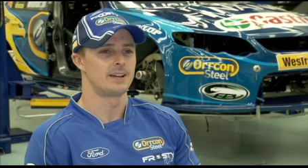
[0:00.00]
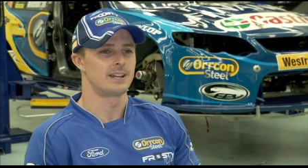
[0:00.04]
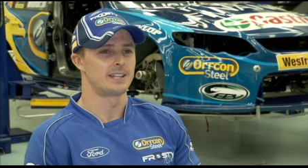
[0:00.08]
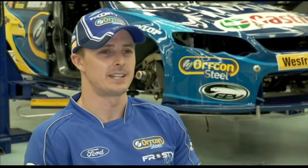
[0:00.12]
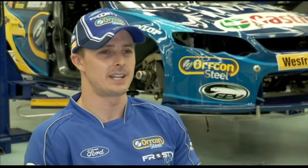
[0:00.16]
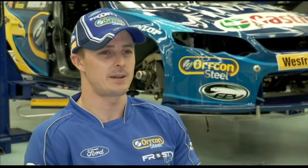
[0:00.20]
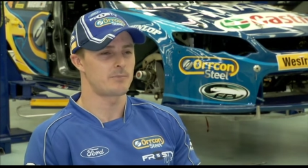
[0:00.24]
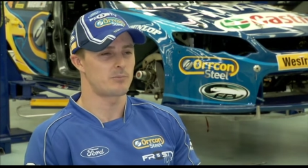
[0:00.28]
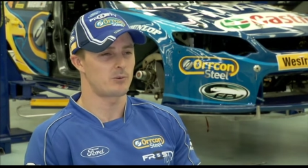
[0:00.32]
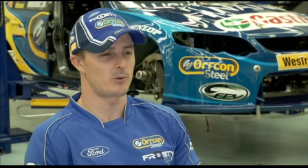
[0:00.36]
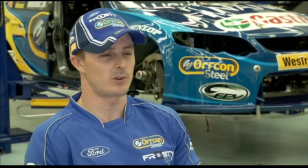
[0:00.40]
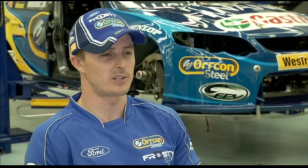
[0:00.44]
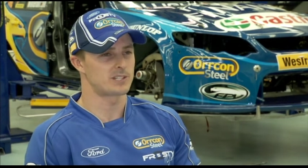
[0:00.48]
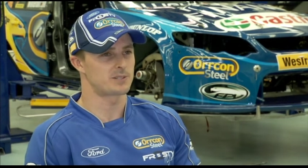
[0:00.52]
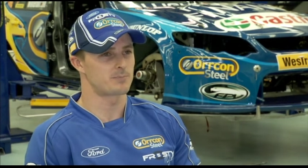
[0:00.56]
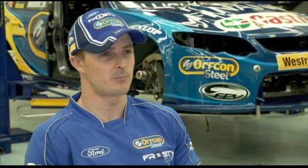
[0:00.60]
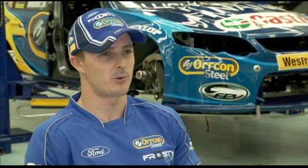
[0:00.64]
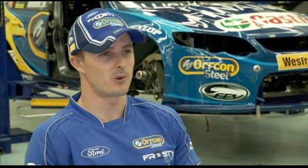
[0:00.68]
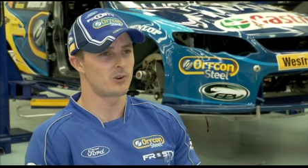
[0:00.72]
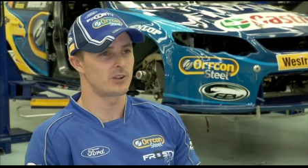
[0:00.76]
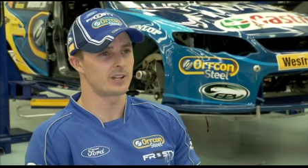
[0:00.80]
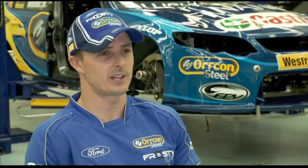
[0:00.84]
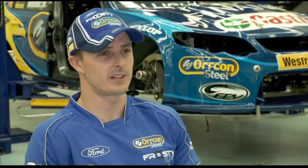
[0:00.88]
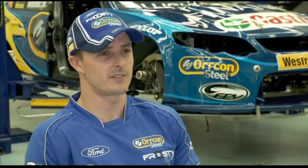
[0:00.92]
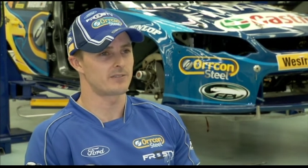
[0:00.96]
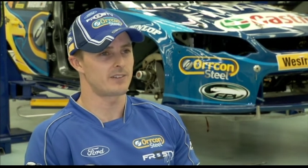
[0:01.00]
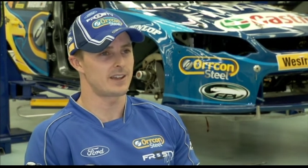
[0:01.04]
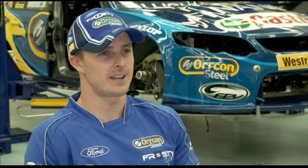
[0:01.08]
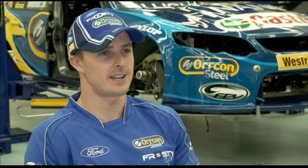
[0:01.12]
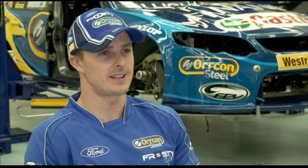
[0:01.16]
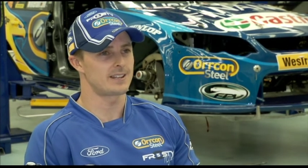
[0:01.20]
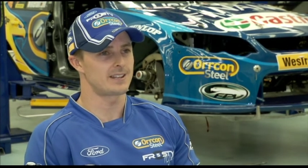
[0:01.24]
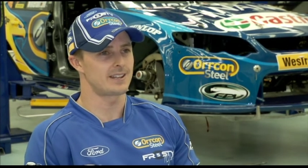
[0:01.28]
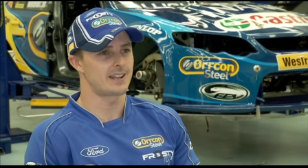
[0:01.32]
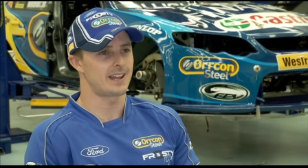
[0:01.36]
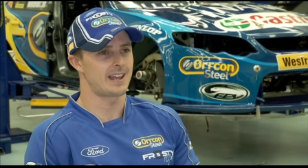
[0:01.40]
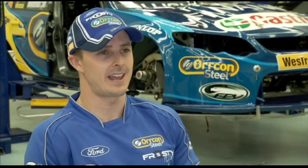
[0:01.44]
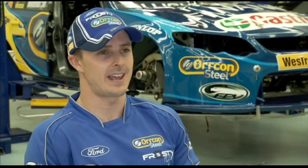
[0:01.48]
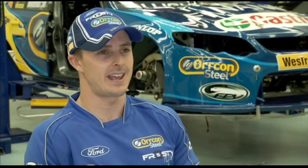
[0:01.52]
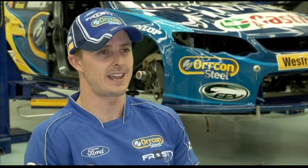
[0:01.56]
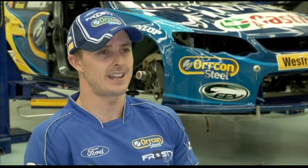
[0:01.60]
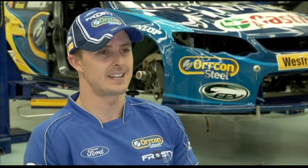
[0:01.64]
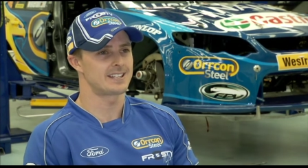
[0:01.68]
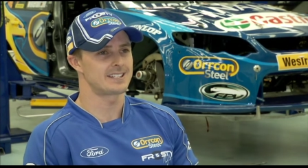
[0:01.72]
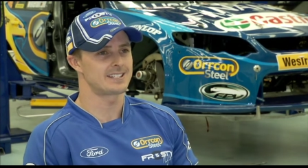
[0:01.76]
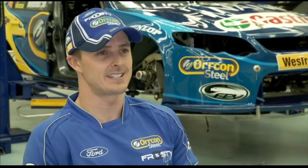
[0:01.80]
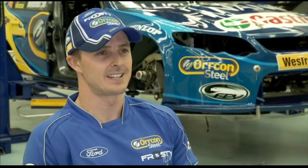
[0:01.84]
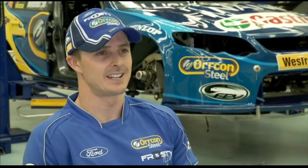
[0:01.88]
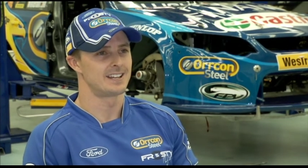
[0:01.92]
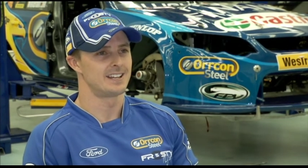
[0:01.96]
#1 sporting event,
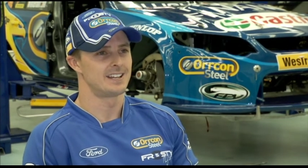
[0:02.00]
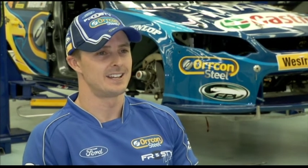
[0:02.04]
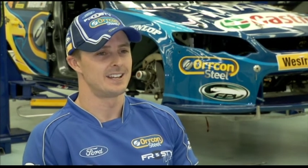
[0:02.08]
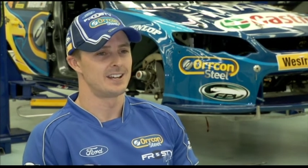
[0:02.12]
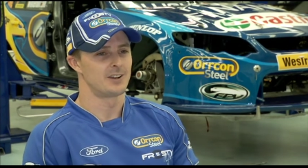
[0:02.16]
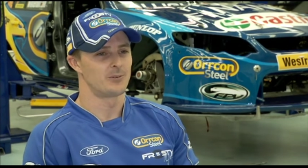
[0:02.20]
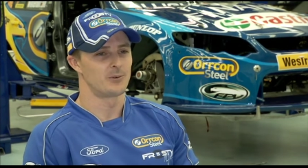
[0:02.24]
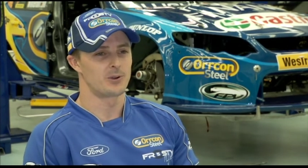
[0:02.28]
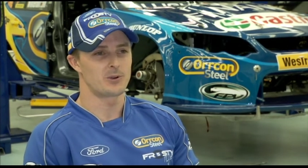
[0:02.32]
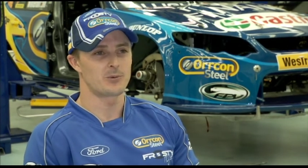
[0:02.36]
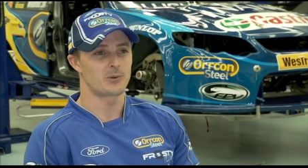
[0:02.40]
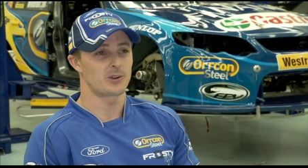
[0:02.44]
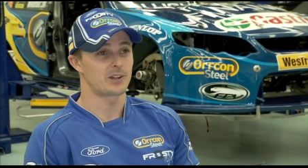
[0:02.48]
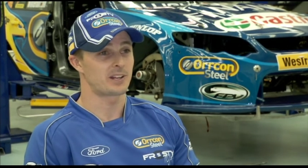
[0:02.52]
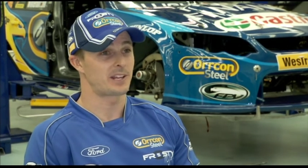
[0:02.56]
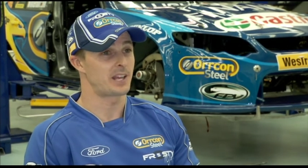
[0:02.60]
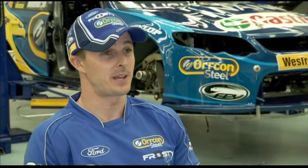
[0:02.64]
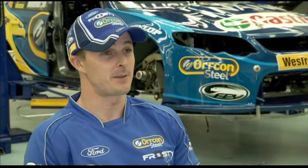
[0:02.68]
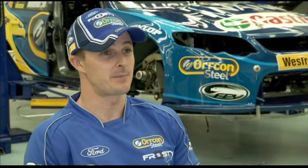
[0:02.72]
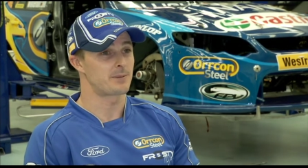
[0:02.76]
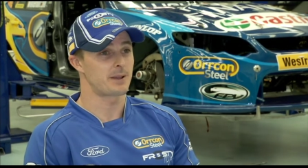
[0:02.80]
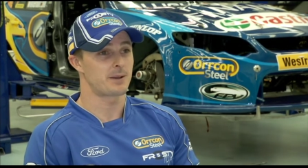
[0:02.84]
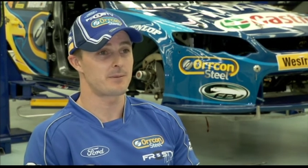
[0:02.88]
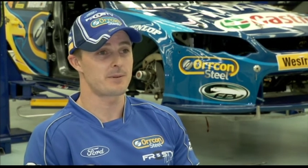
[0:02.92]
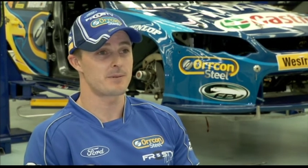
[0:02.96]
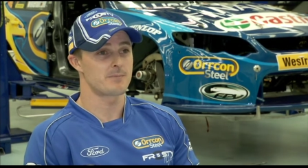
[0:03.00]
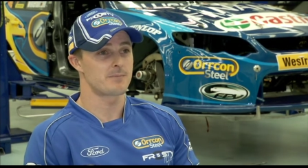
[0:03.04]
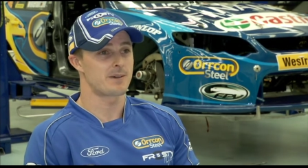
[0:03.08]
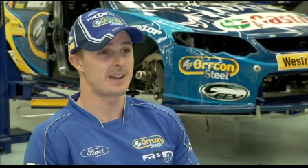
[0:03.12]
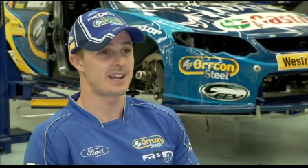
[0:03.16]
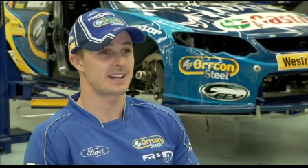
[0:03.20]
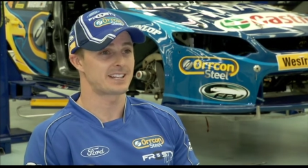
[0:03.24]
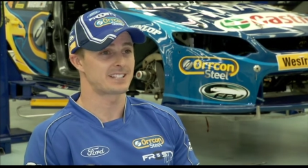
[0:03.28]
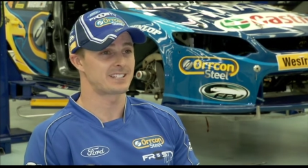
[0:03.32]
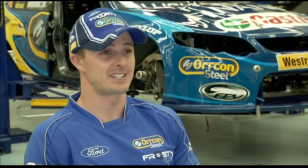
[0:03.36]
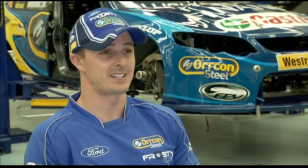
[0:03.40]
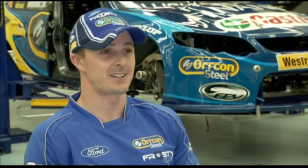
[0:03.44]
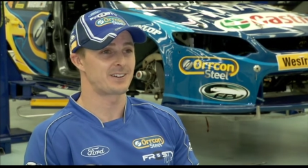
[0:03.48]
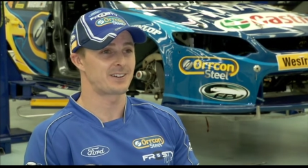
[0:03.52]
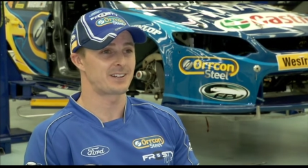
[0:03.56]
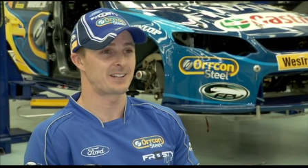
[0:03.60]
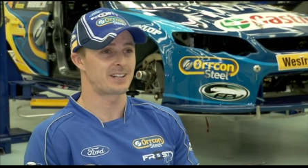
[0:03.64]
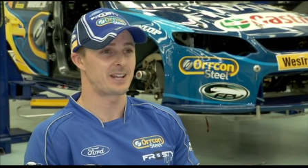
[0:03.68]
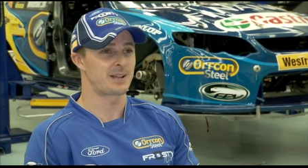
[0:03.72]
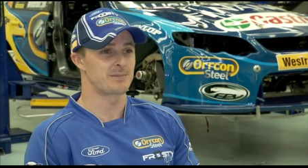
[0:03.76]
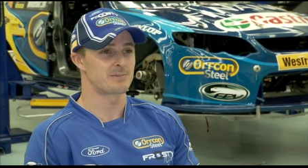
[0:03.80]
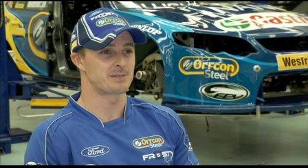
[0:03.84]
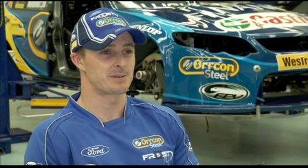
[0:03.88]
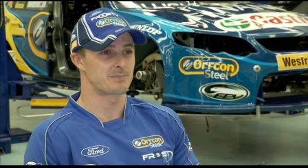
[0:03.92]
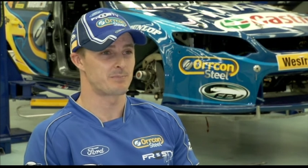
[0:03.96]
and we want to keep coming back, so you've got to
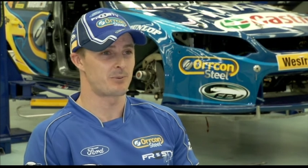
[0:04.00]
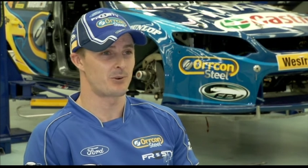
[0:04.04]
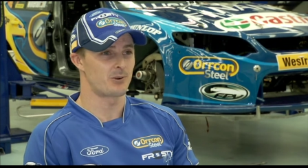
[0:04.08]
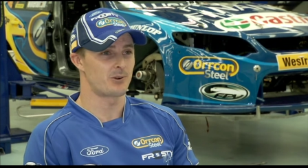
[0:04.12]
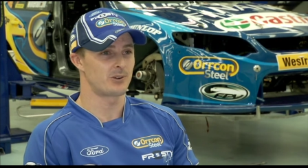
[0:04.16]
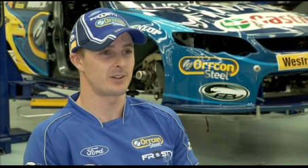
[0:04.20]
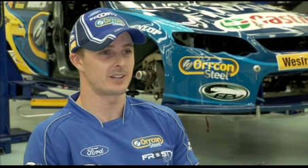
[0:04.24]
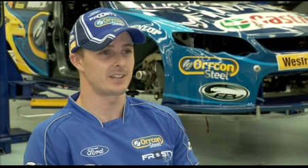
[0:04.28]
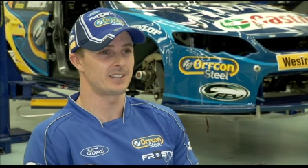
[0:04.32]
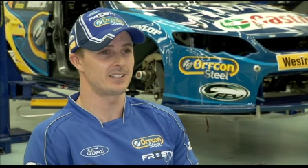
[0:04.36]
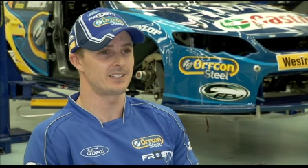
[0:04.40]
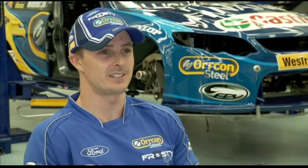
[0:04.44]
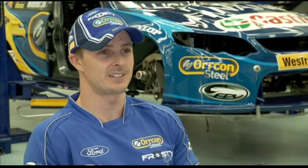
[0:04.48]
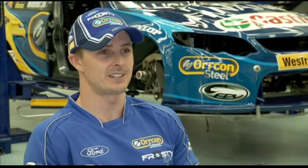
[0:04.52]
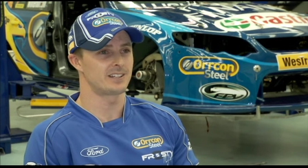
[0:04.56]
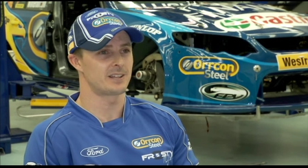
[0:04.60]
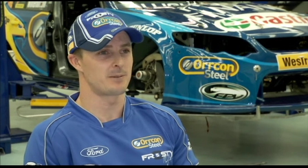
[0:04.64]
keep supporting it.